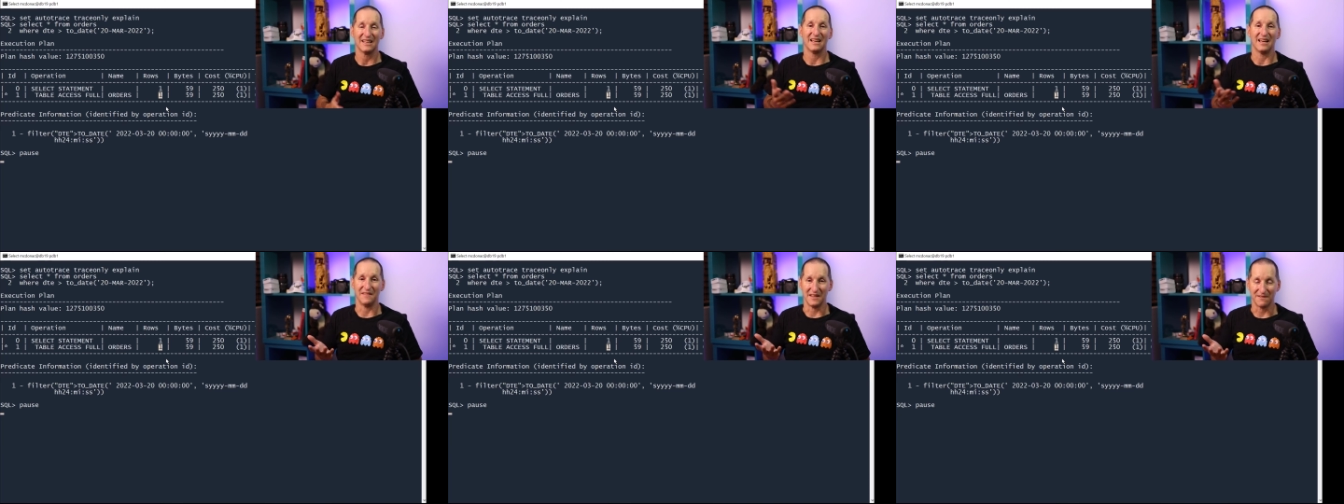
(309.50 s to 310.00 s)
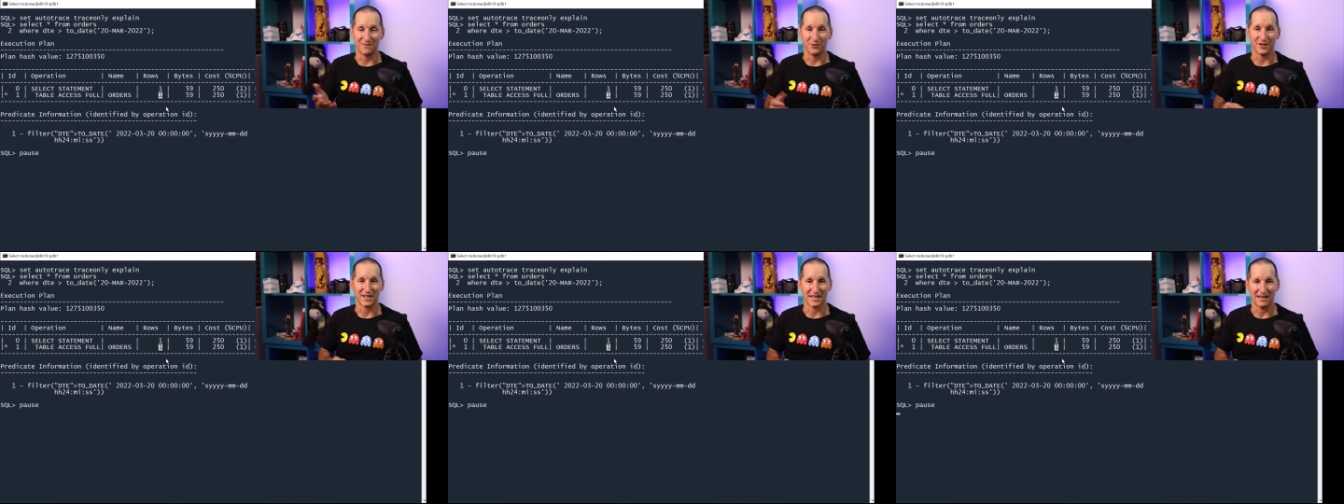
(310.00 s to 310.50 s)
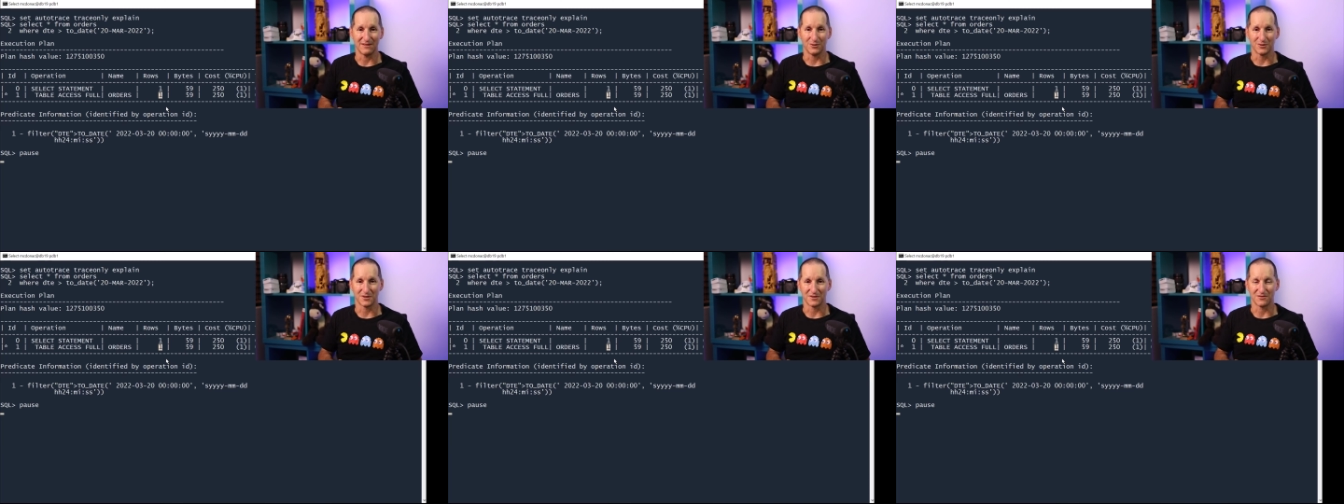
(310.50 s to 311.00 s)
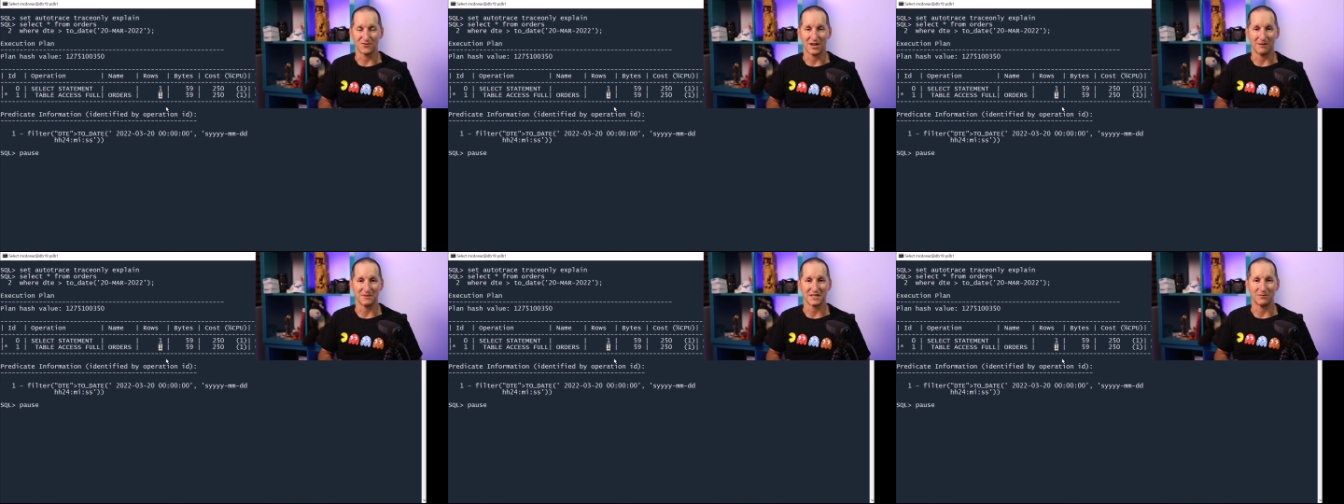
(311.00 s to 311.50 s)
and therefore, you're going to have all sorts of
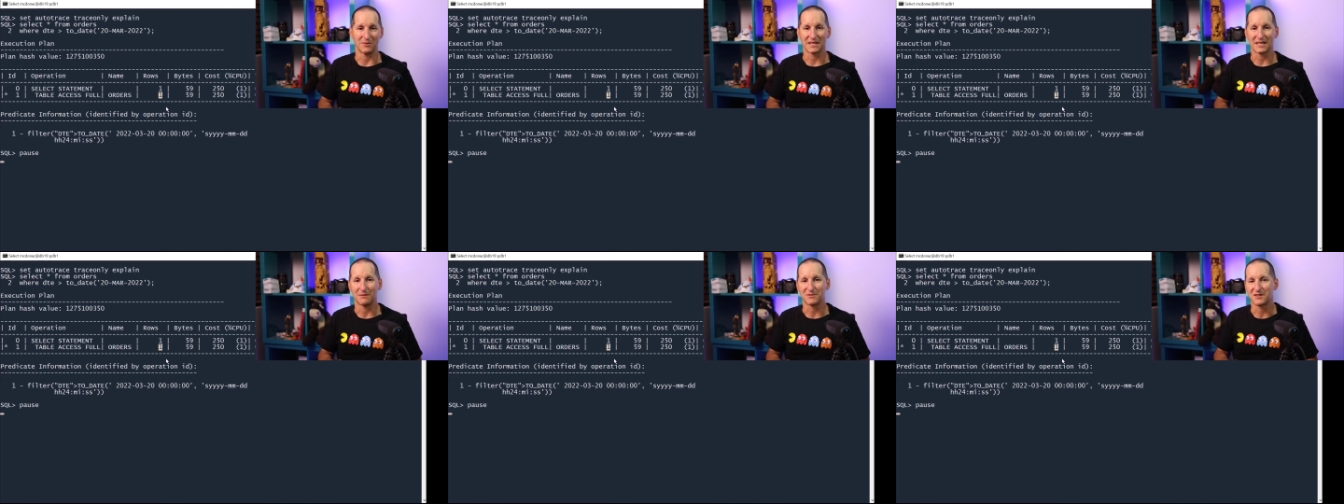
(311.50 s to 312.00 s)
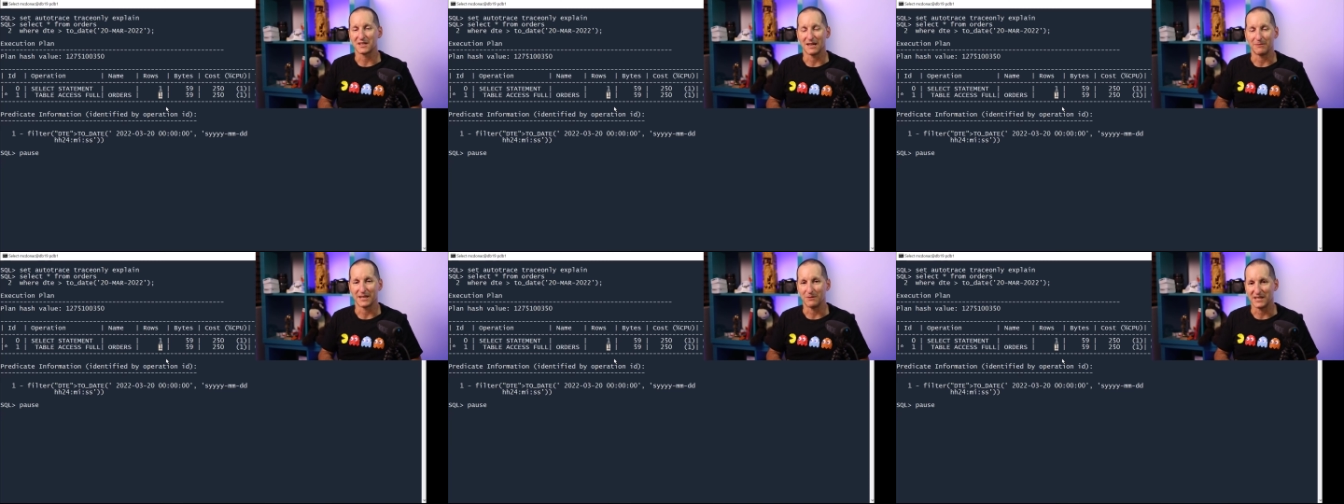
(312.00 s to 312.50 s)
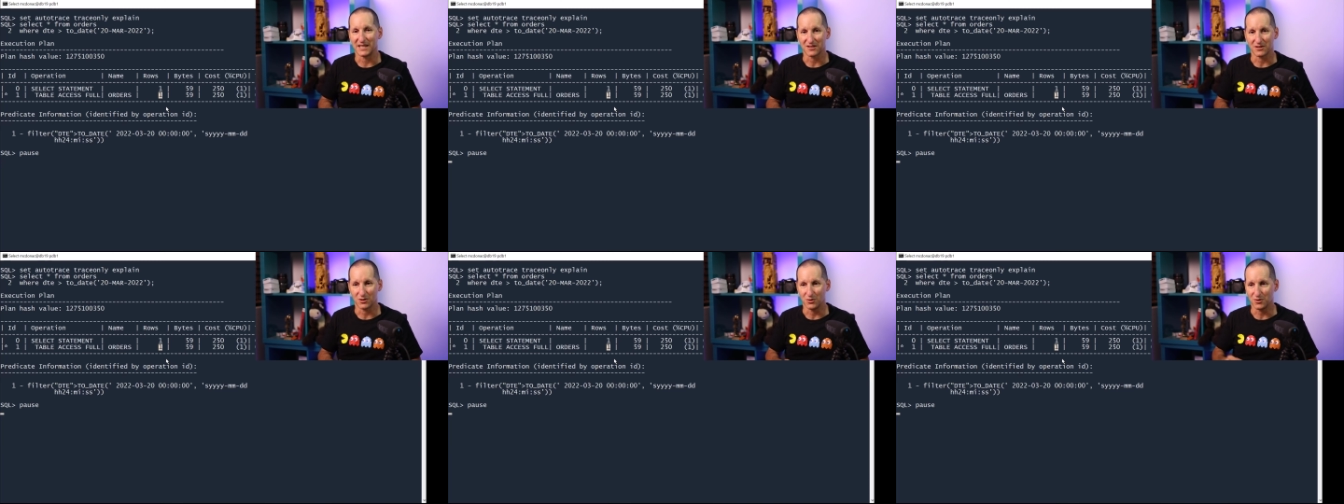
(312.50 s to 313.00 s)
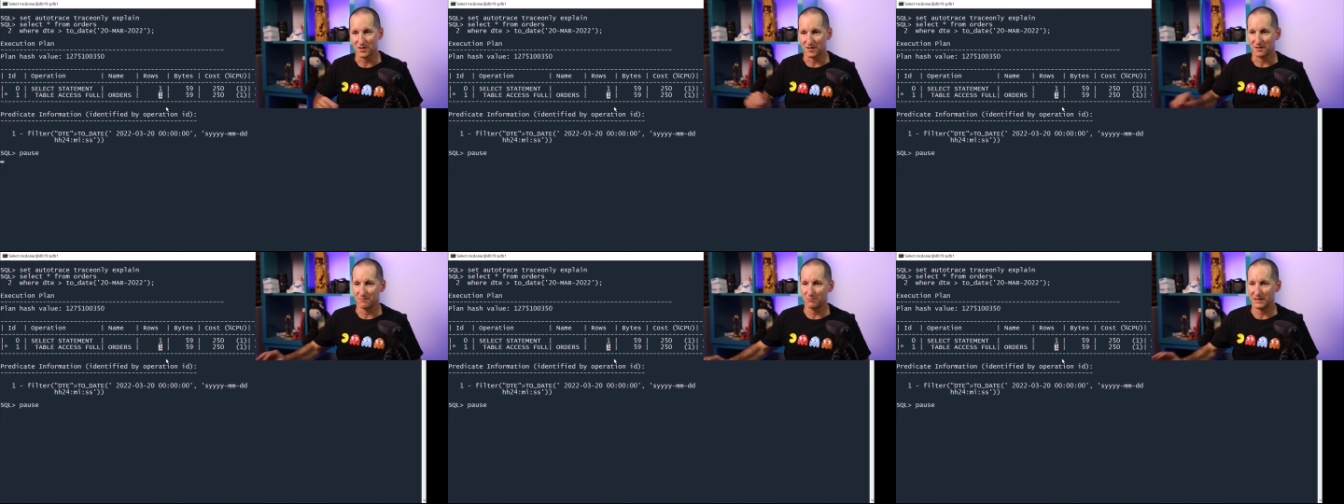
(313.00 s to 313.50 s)
dramas there when it comes to coming up with execution
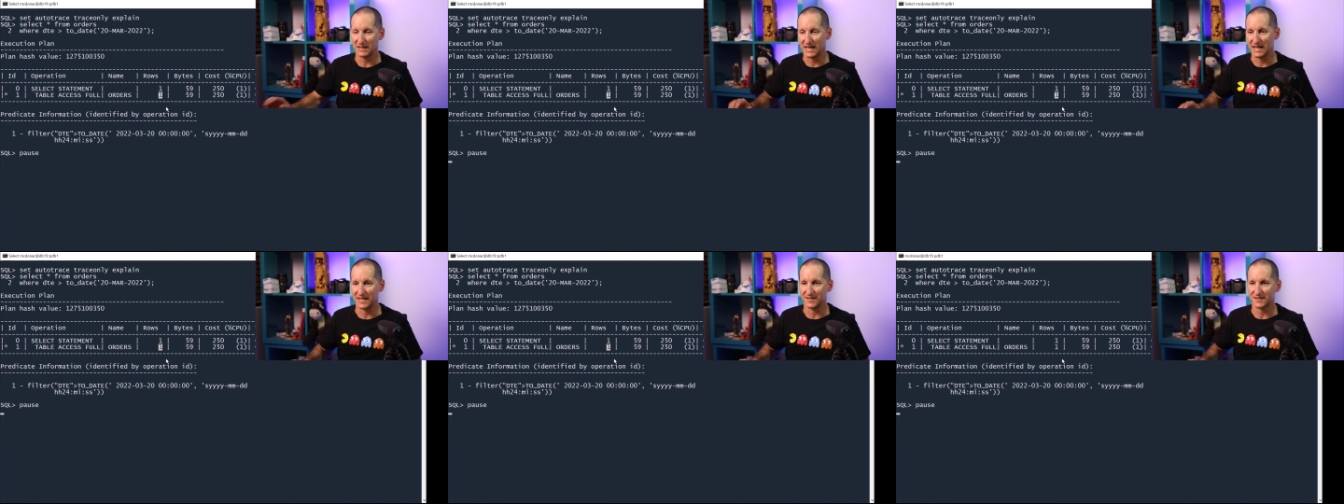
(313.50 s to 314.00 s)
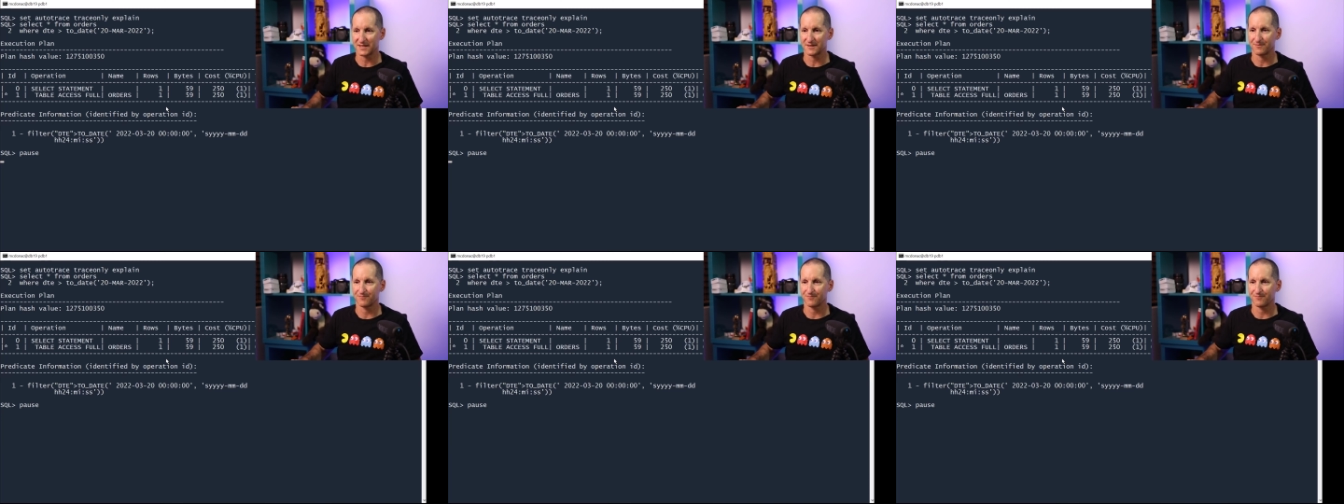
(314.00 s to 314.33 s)
plans.